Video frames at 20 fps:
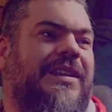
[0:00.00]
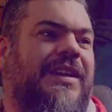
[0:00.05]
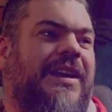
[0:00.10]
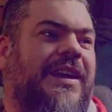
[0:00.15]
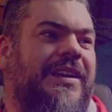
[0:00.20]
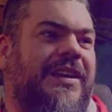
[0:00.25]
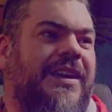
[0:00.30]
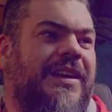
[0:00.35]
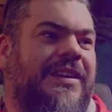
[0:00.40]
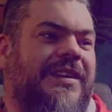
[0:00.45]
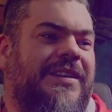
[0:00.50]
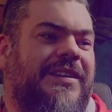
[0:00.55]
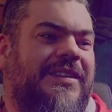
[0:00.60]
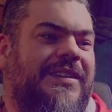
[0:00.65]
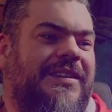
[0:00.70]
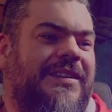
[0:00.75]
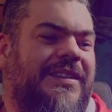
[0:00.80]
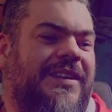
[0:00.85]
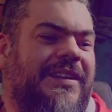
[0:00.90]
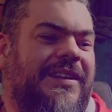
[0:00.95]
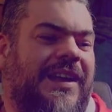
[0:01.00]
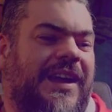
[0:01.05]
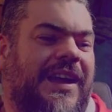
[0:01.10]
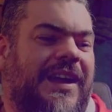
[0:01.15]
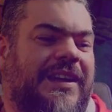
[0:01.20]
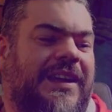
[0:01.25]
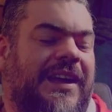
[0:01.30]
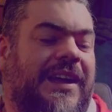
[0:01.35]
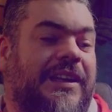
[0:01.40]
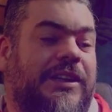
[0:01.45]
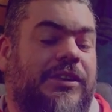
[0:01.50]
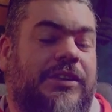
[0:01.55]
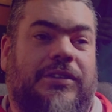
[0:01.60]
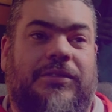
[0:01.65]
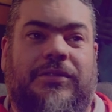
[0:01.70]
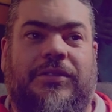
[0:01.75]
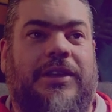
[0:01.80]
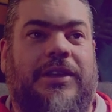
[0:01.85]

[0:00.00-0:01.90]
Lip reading: that can